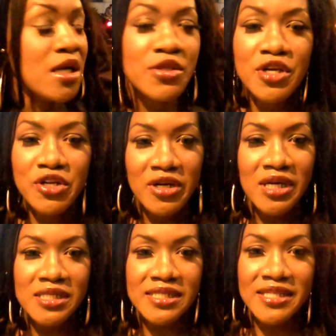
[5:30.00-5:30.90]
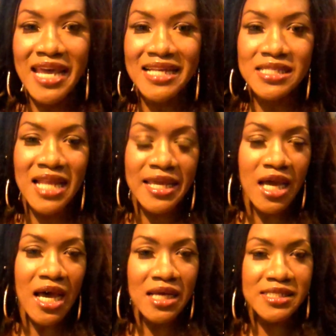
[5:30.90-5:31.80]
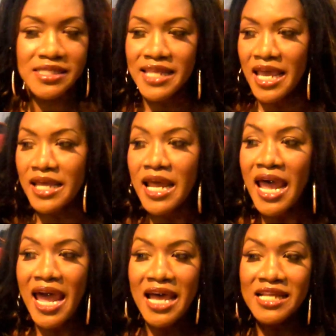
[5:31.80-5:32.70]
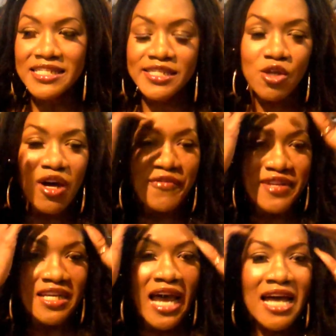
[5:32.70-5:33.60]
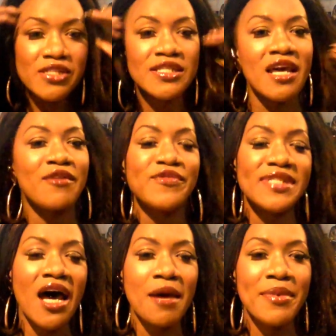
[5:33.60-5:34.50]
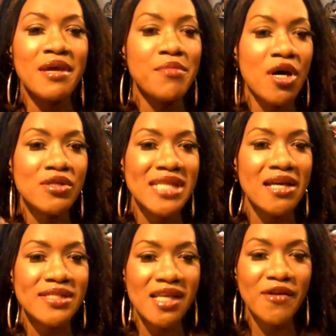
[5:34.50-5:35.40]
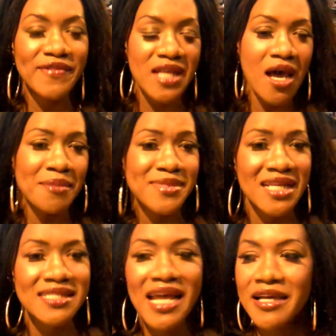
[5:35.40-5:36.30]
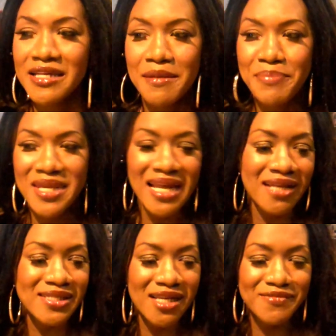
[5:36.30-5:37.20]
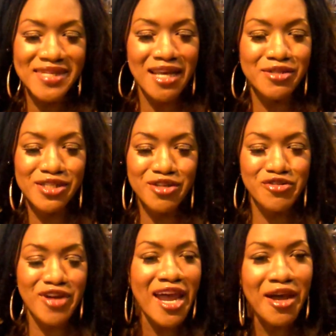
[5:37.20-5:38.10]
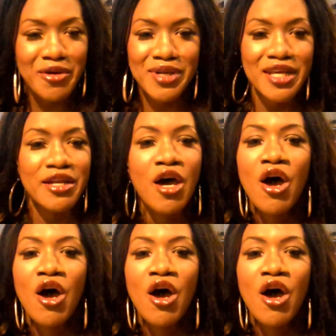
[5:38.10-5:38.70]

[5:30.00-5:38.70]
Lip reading: the girls that like us that has softened ourselves up and molded ourselves up, that's not going to beat ourselves down to the ground and